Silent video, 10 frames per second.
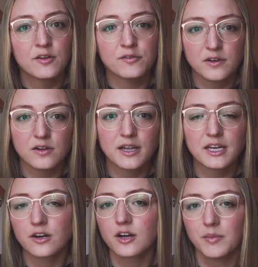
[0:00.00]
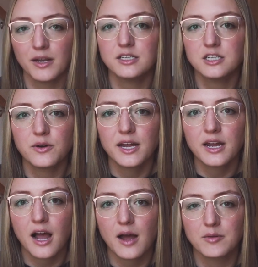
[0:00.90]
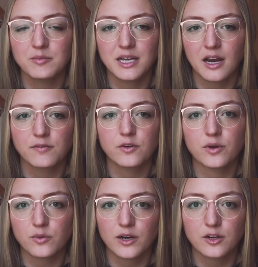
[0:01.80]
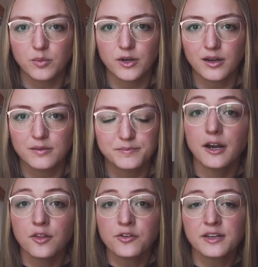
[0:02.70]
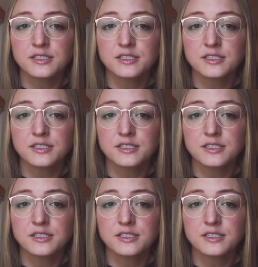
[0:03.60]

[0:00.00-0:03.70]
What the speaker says: feel like you're committed to it, and be careful with where you put it. Another thing